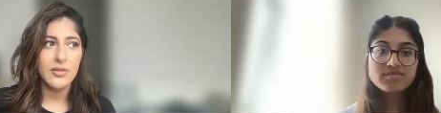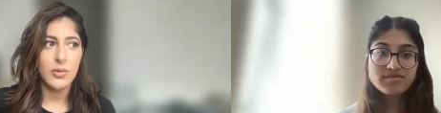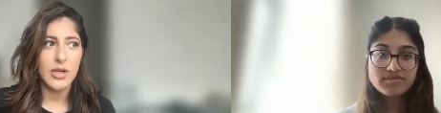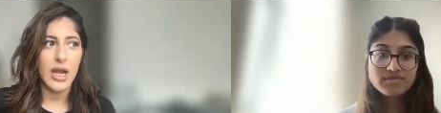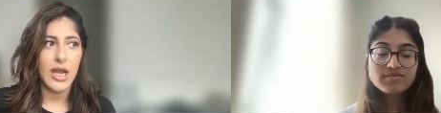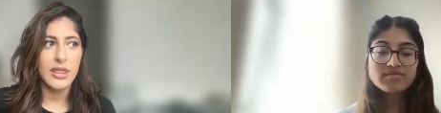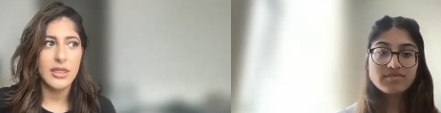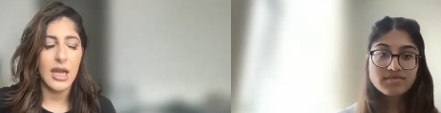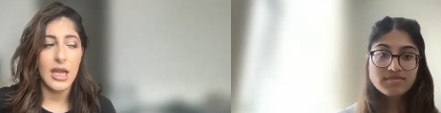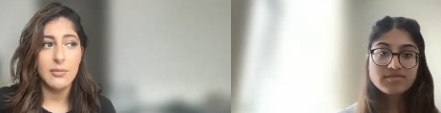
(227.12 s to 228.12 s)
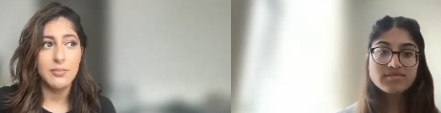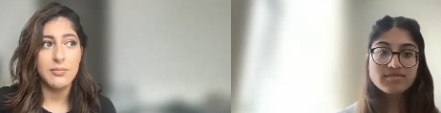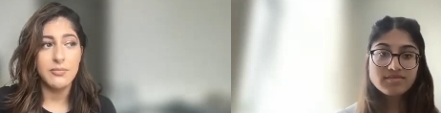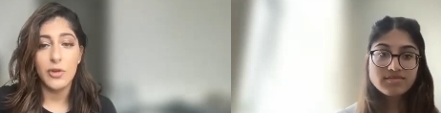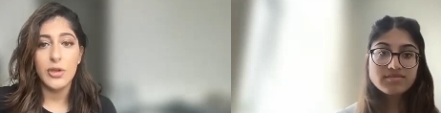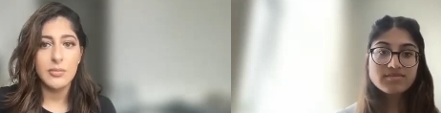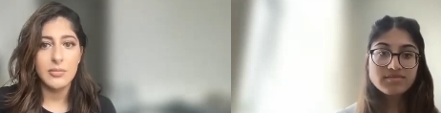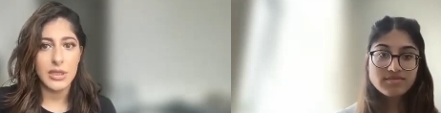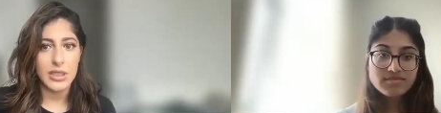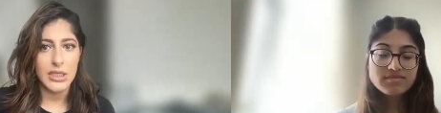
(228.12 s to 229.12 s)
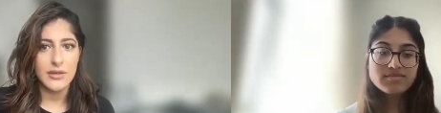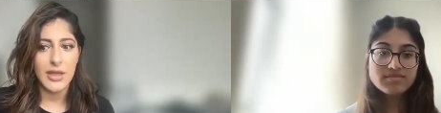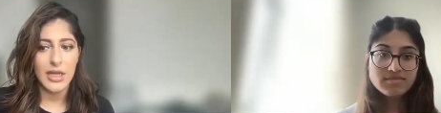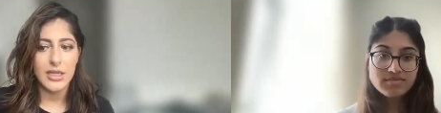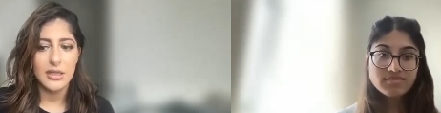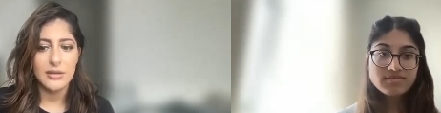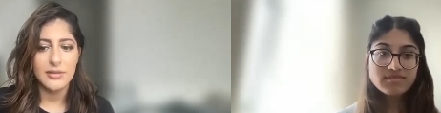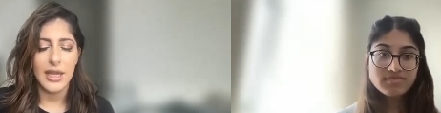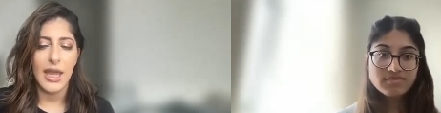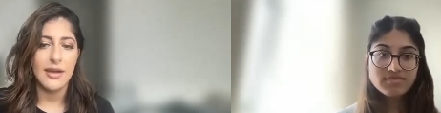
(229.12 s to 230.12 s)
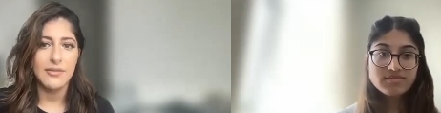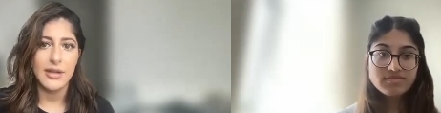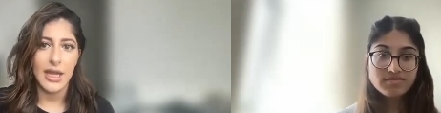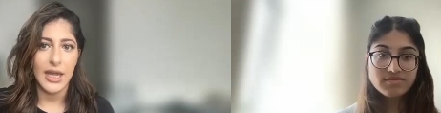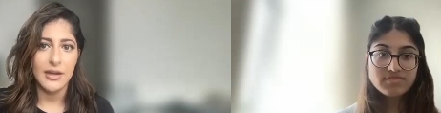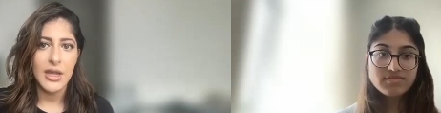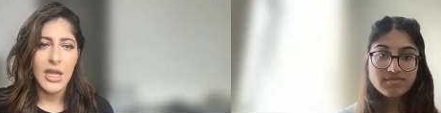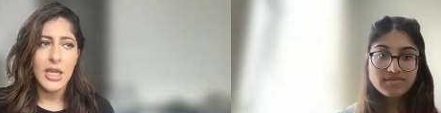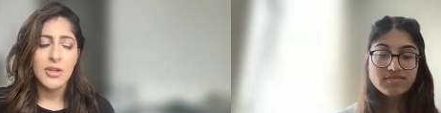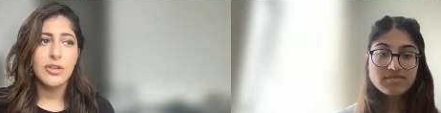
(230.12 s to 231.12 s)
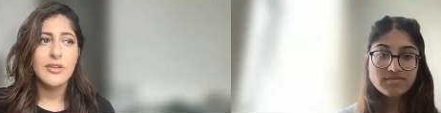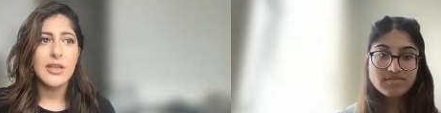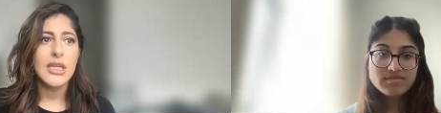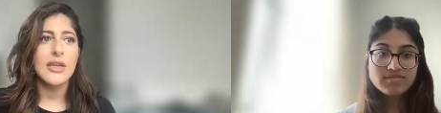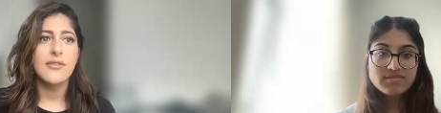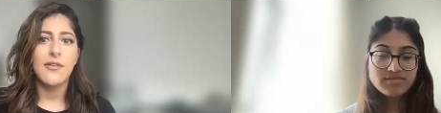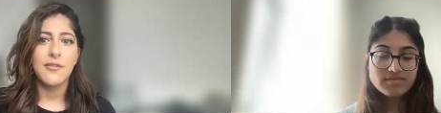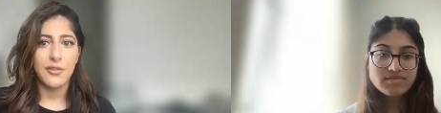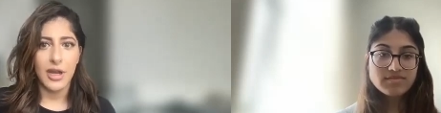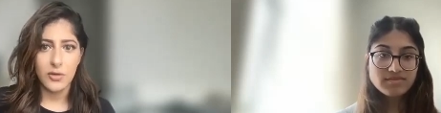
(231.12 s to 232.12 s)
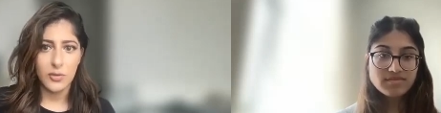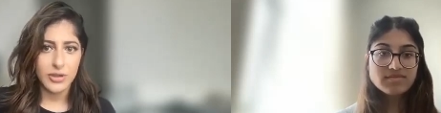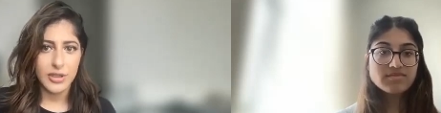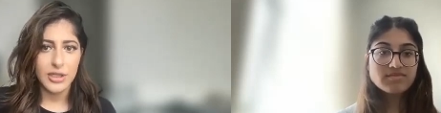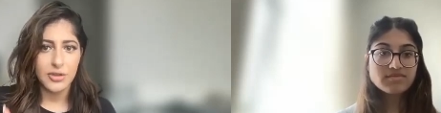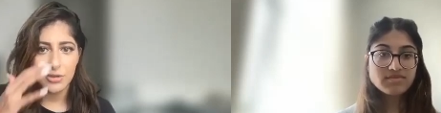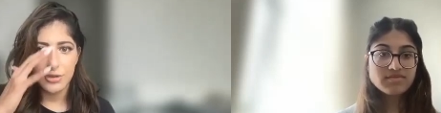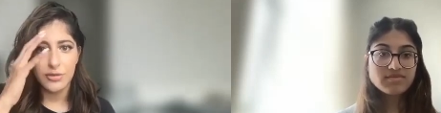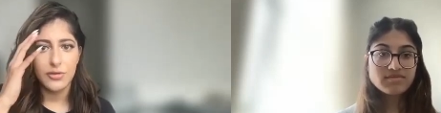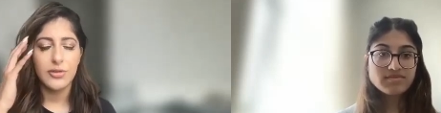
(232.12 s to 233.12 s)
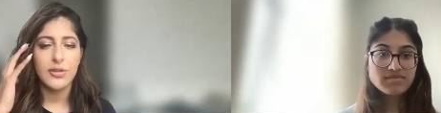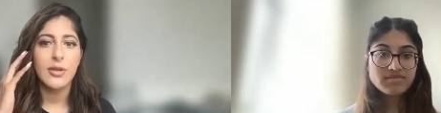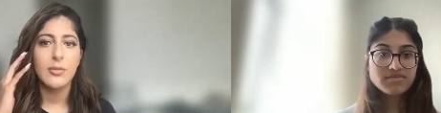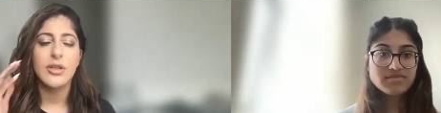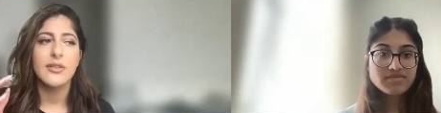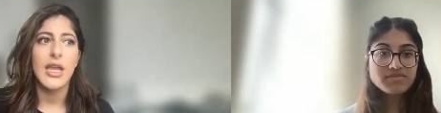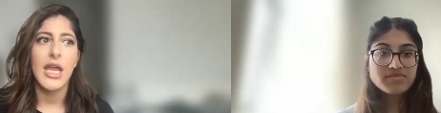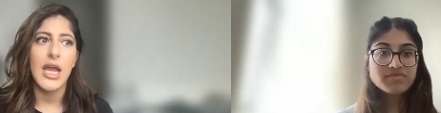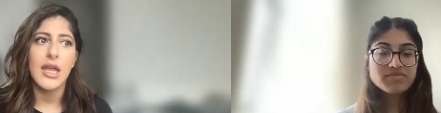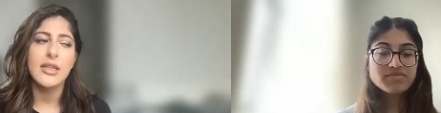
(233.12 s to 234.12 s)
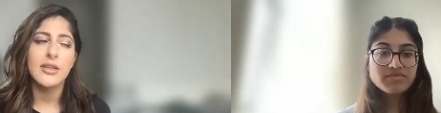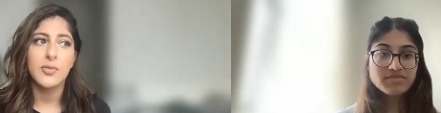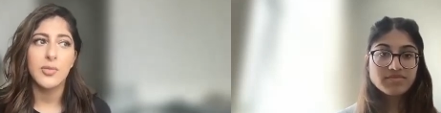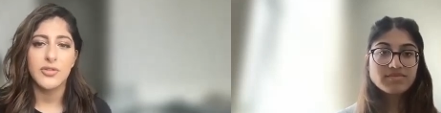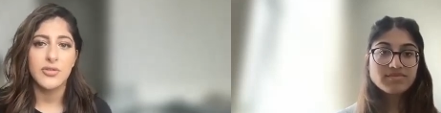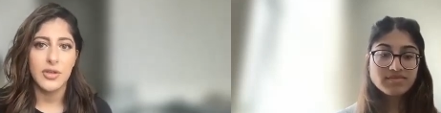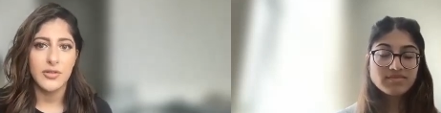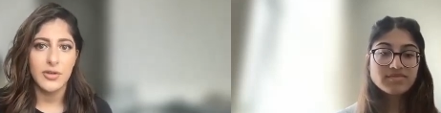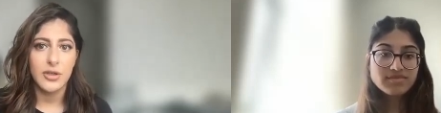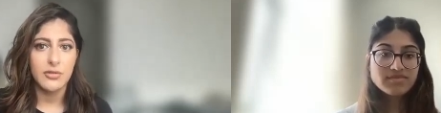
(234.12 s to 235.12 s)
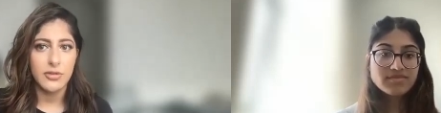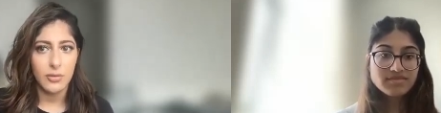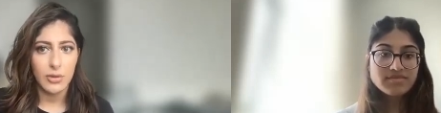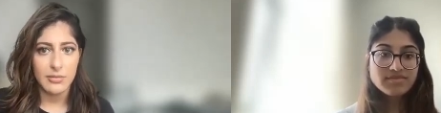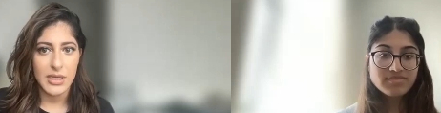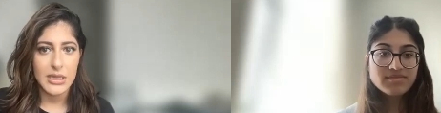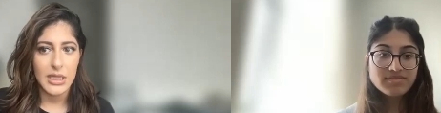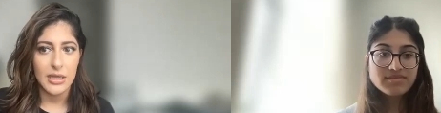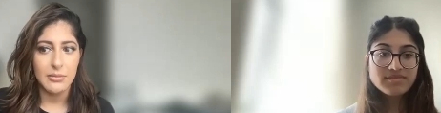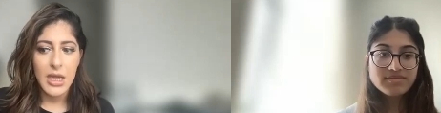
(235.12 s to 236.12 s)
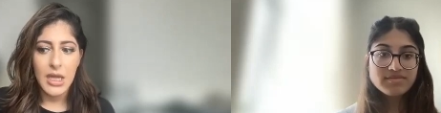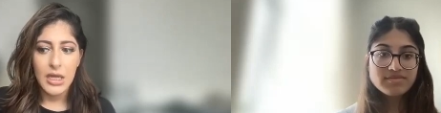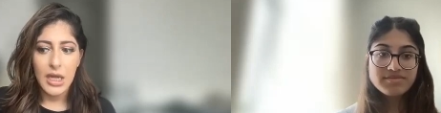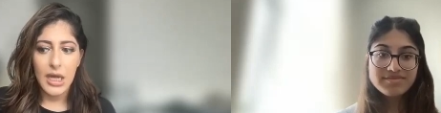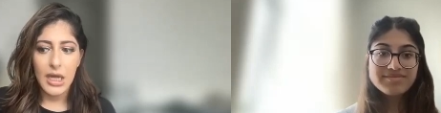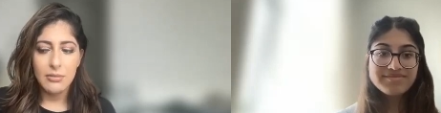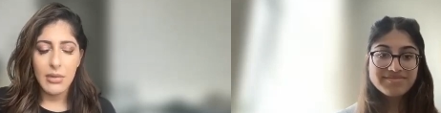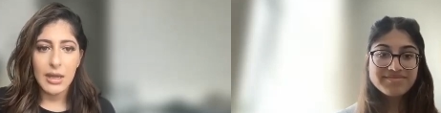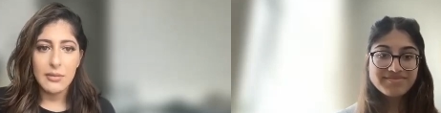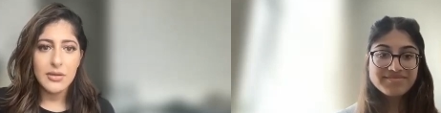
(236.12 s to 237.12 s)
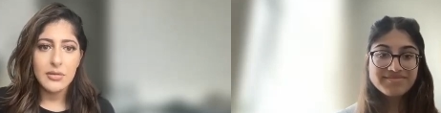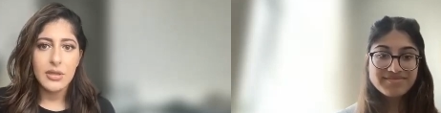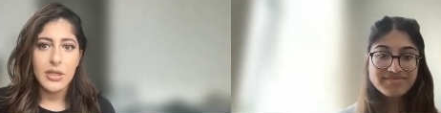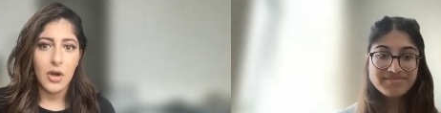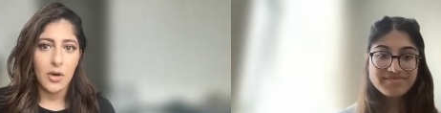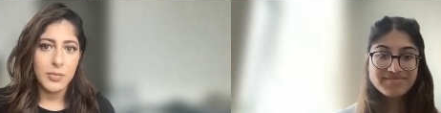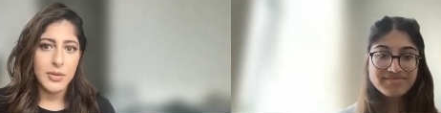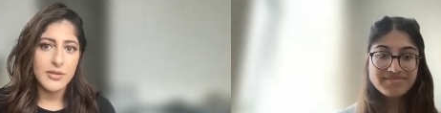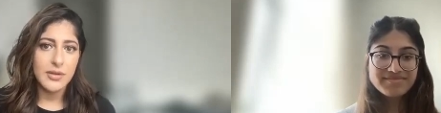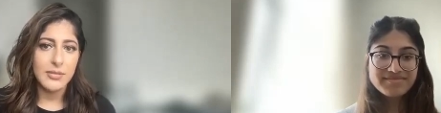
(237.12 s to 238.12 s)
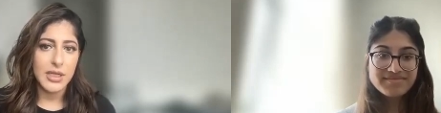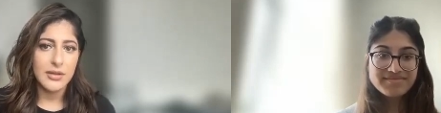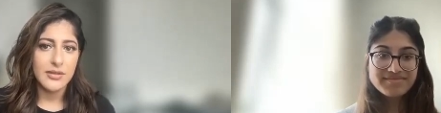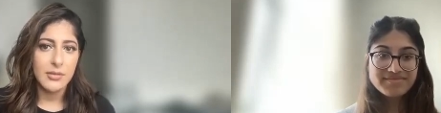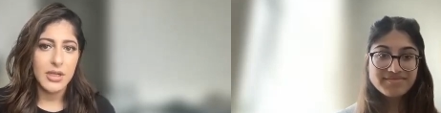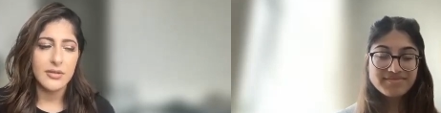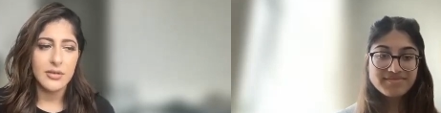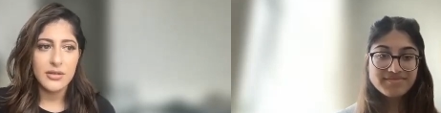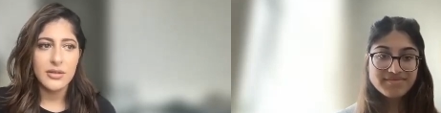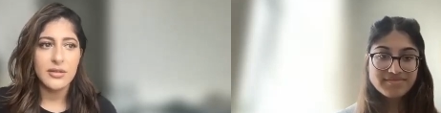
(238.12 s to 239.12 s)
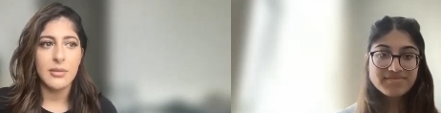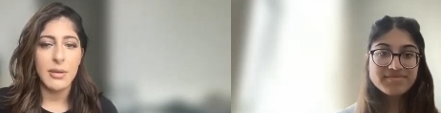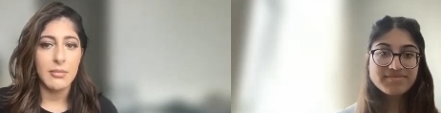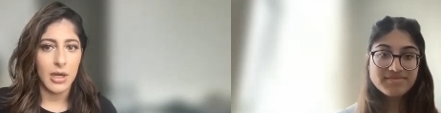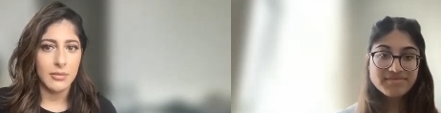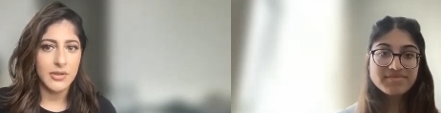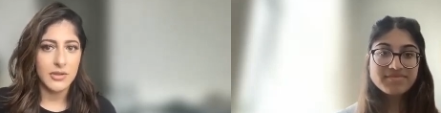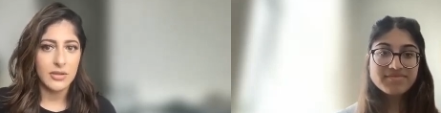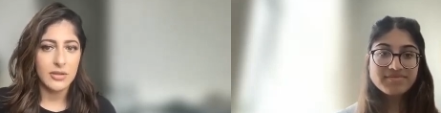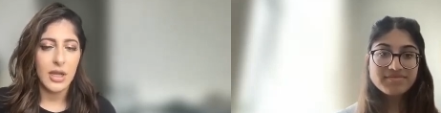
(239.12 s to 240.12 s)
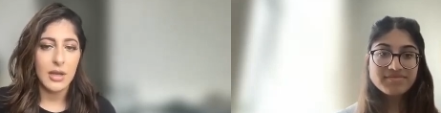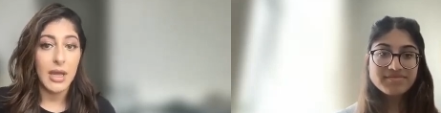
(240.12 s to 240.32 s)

Speaker 1: where I fully believe that it is a half and half. Just like if a friend were to introduce you to someone and say, hey, I think this person's good for you. Do you want to meet them? I'm absolutely open to meeting someone, as long as it's not my mom suggesting. I'm